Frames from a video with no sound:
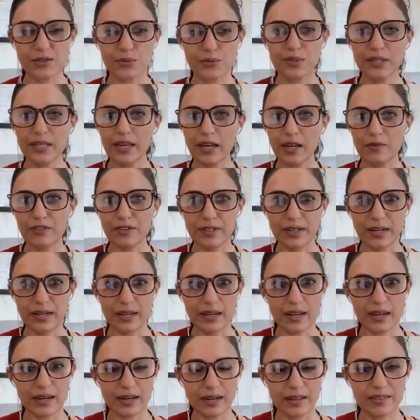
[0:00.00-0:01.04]
that's really helpful.
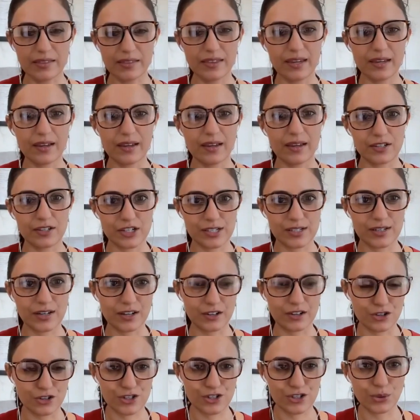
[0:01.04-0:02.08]
And I think, just to
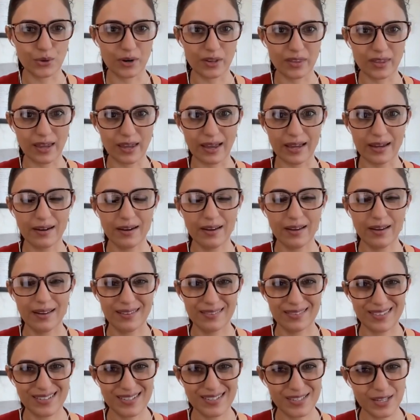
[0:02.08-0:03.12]
underscore that,
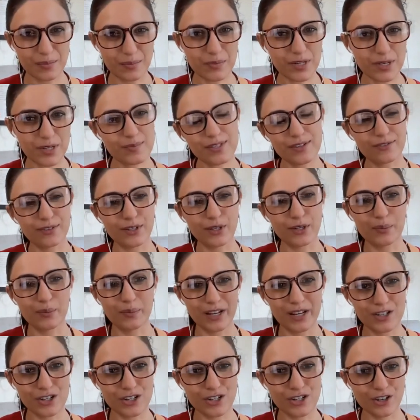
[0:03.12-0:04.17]
the symptoms of low
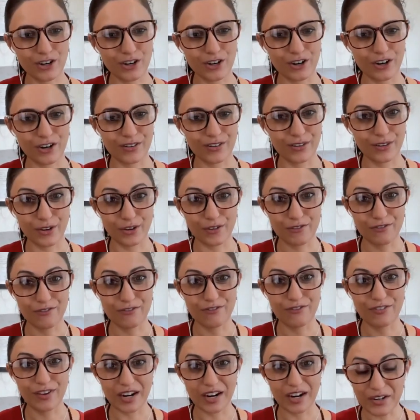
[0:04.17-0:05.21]
blood sugar look
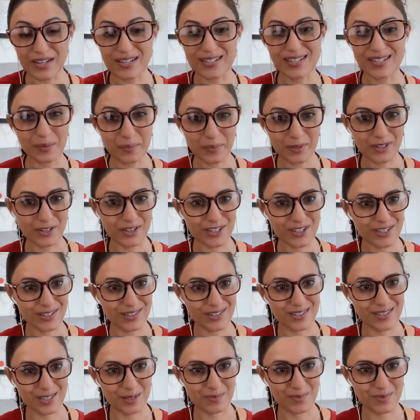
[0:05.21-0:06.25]
very similar to
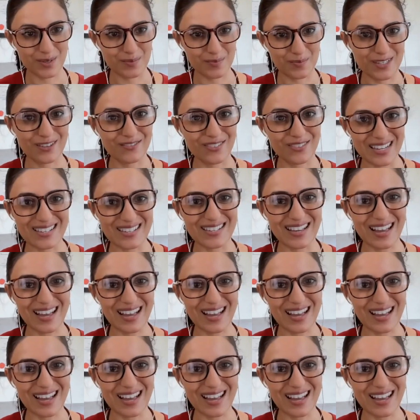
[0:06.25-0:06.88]
the symptoms of